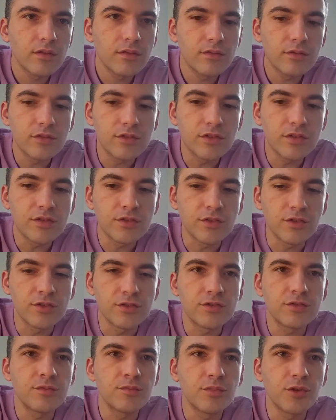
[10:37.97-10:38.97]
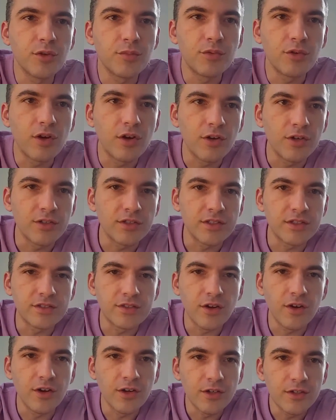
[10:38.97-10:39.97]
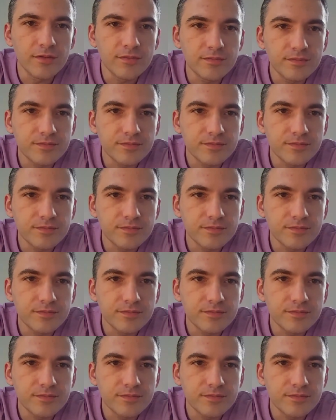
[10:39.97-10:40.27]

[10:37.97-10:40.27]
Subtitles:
If you just search Purpleheart guitar,